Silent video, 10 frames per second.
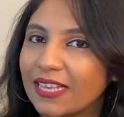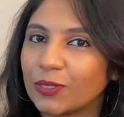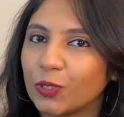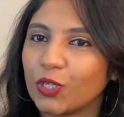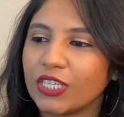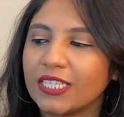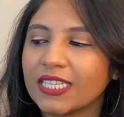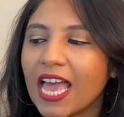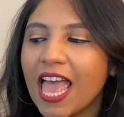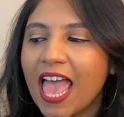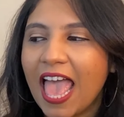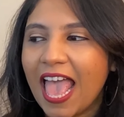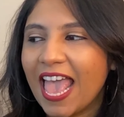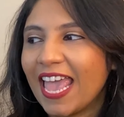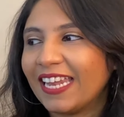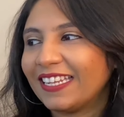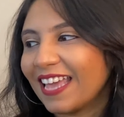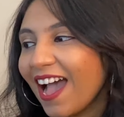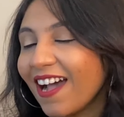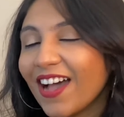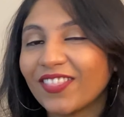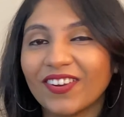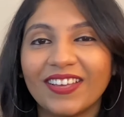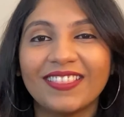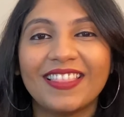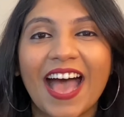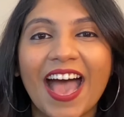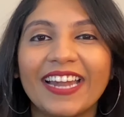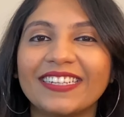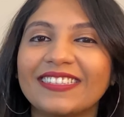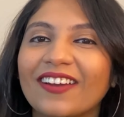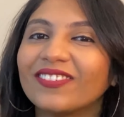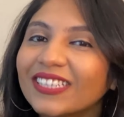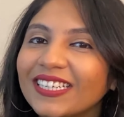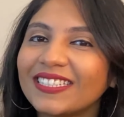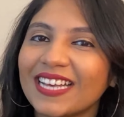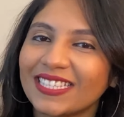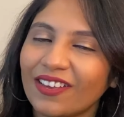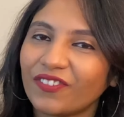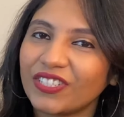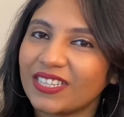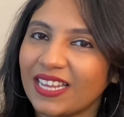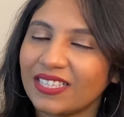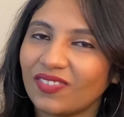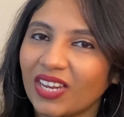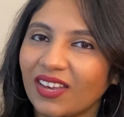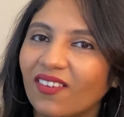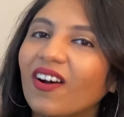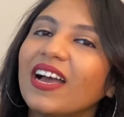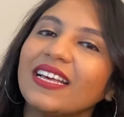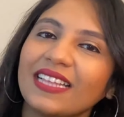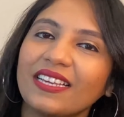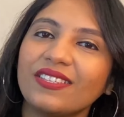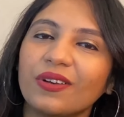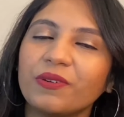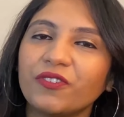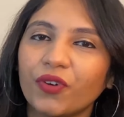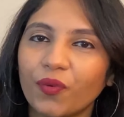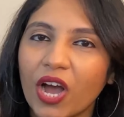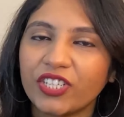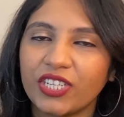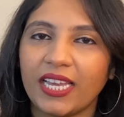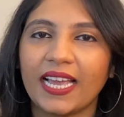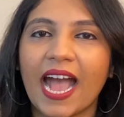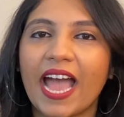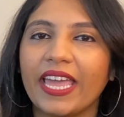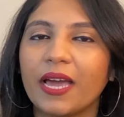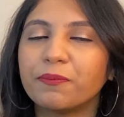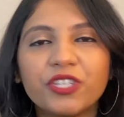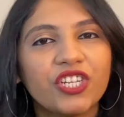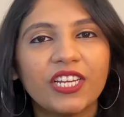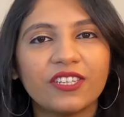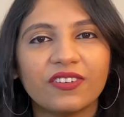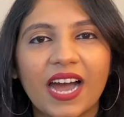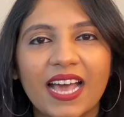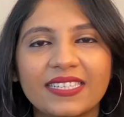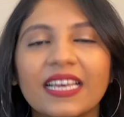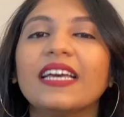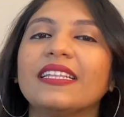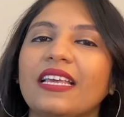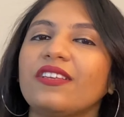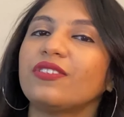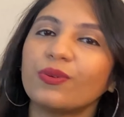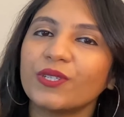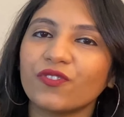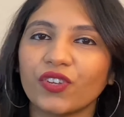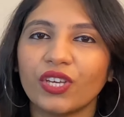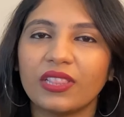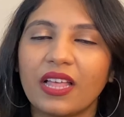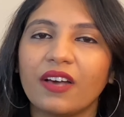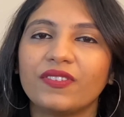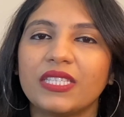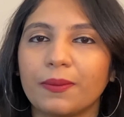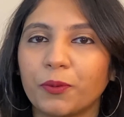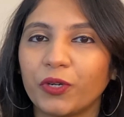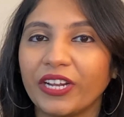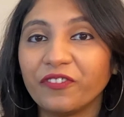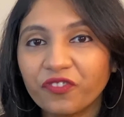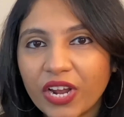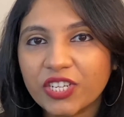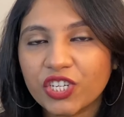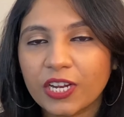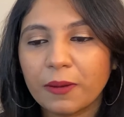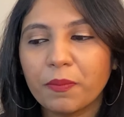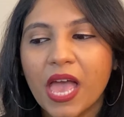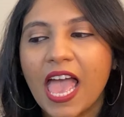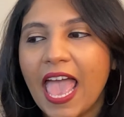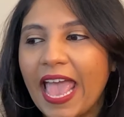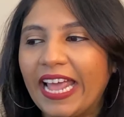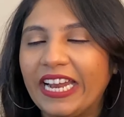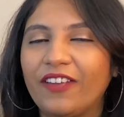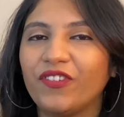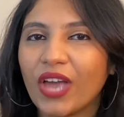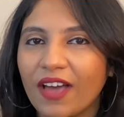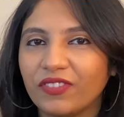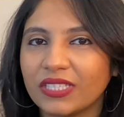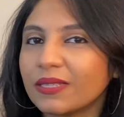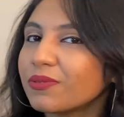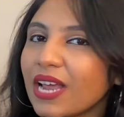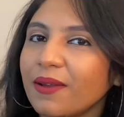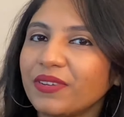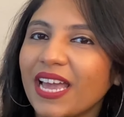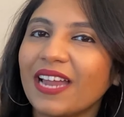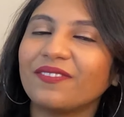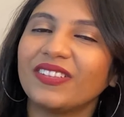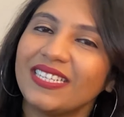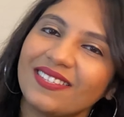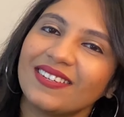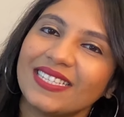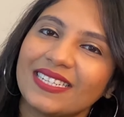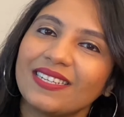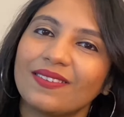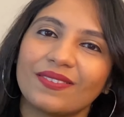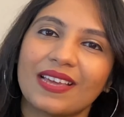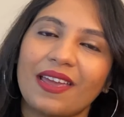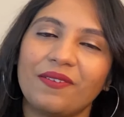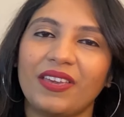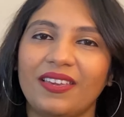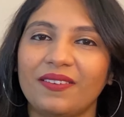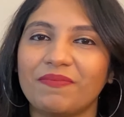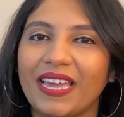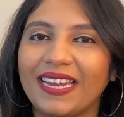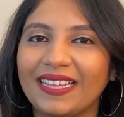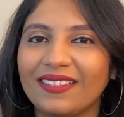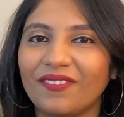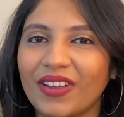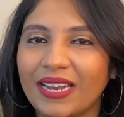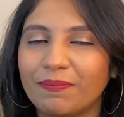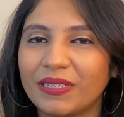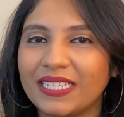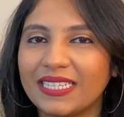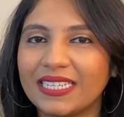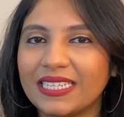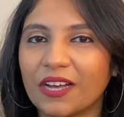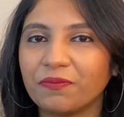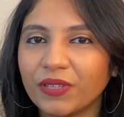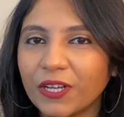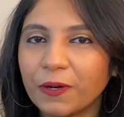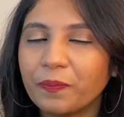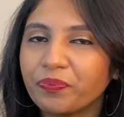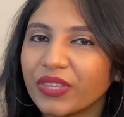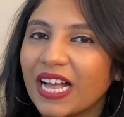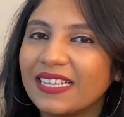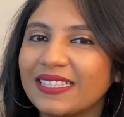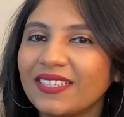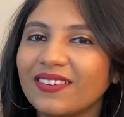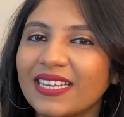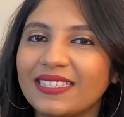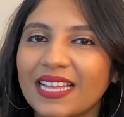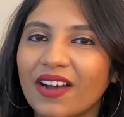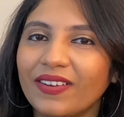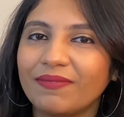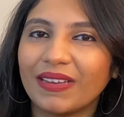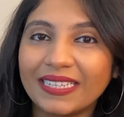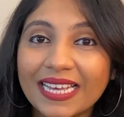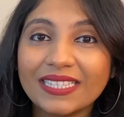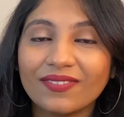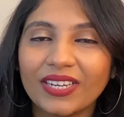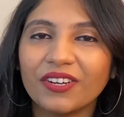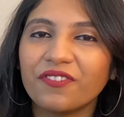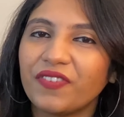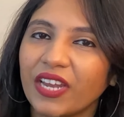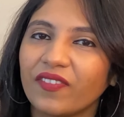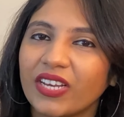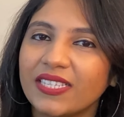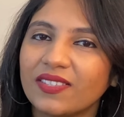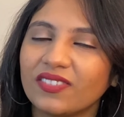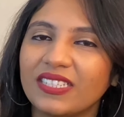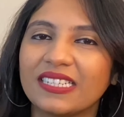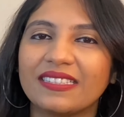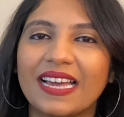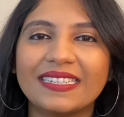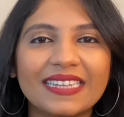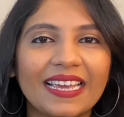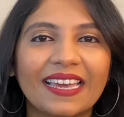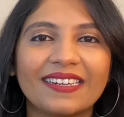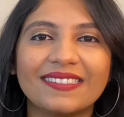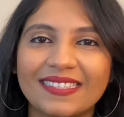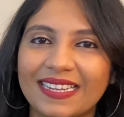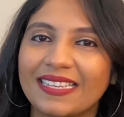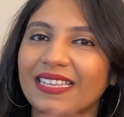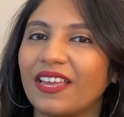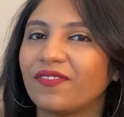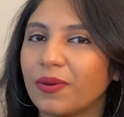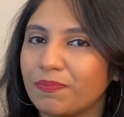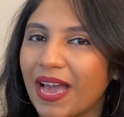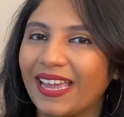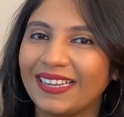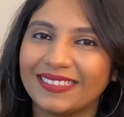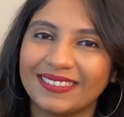SLGs. And yeah, other than that, that really does it for today's video. Thank you so much for watching. I appreciate you guys. Thank you so much for your love, support, and friendship. And if you have not subscribed yet, please do consider subscribing by hitting the red button down below. I'll see you guys now in my next video very, very soon. Till then, take care, stay safe, bye.